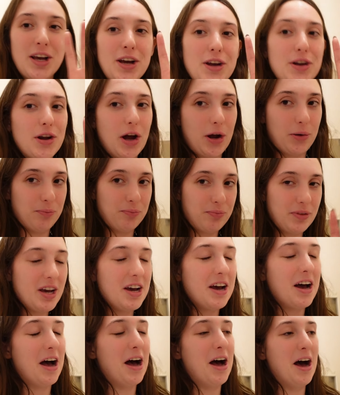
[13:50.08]
no.
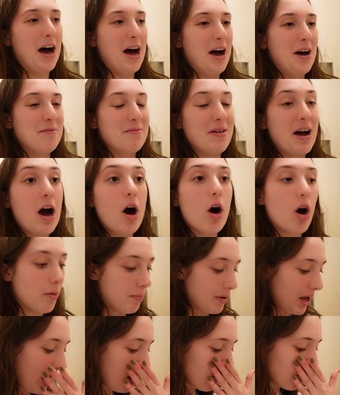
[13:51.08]
Oh,
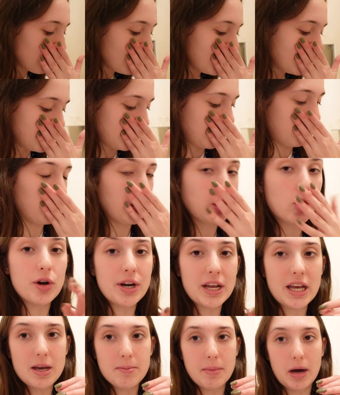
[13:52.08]
but how rude is it? We got
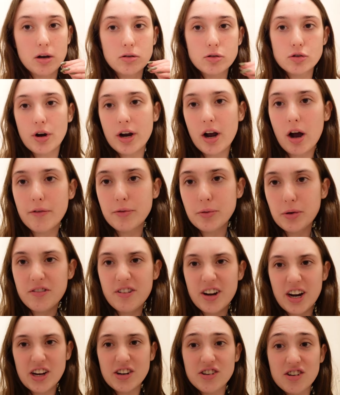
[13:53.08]
an email straight after we
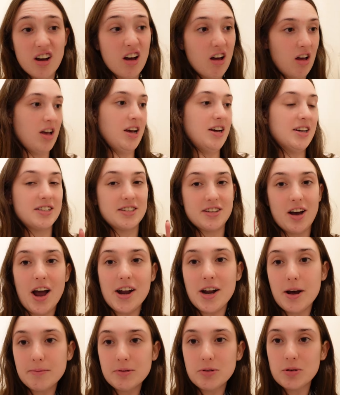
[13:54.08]
finished.
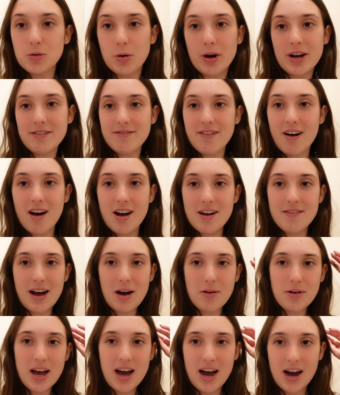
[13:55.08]
Sign ups for 25
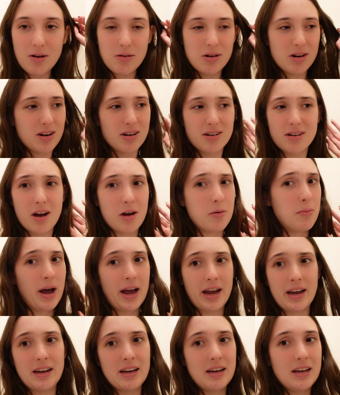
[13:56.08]
out now. No,
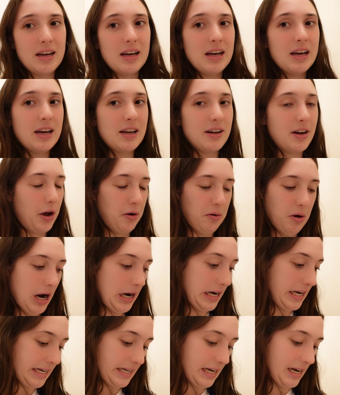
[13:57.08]
mate. No, I
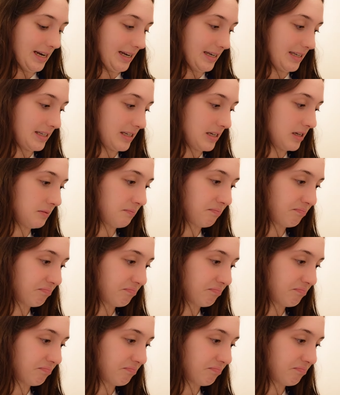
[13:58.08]
need at least